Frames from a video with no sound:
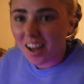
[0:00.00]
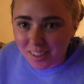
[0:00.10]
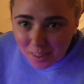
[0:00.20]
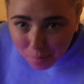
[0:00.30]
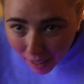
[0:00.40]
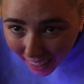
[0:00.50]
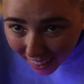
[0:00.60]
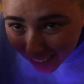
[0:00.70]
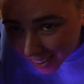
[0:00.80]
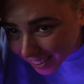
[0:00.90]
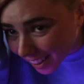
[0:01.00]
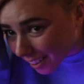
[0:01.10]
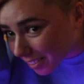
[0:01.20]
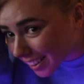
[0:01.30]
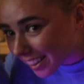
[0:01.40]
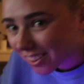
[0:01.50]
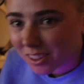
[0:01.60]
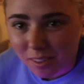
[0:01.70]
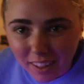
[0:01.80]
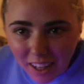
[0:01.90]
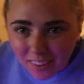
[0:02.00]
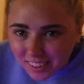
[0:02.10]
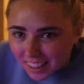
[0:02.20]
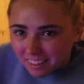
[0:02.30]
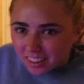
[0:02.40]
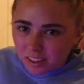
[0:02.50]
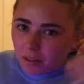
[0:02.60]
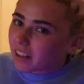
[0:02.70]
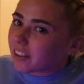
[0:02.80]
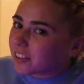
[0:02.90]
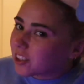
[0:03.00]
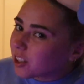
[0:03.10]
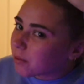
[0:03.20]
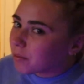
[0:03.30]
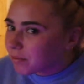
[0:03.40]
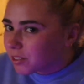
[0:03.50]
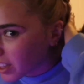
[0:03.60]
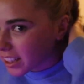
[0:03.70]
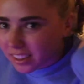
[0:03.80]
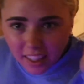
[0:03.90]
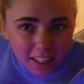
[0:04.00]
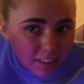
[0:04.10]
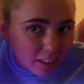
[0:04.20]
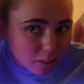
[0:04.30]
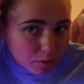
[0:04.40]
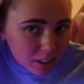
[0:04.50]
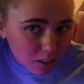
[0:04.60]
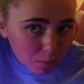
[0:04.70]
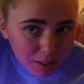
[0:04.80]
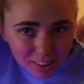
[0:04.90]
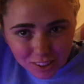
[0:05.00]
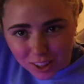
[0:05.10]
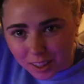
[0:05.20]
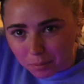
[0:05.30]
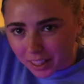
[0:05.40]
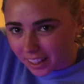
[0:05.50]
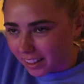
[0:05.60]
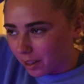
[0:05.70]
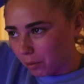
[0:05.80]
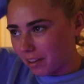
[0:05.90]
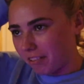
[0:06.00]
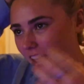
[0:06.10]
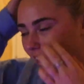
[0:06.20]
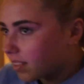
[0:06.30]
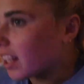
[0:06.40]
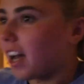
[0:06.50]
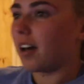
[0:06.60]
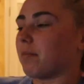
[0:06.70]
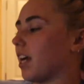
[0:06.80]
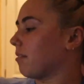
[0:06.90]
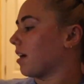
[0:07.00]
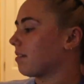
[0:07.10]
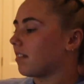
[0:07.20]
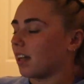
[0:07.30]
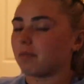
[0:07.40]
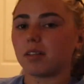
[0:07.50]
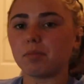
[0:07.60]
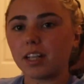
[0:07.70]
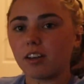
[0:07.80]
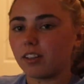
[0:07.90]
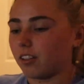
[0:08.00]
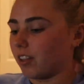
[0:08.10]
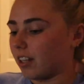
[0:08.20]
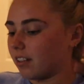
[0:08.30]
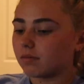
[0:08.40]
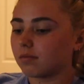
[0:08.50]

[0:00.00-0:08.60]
Also, my hair looks like ridiculous right now because I didn't like the way it looked, so I'm like setting in like three little braids to try to make it like wavy. Um, anyway, I'm gonna play Call of Duty.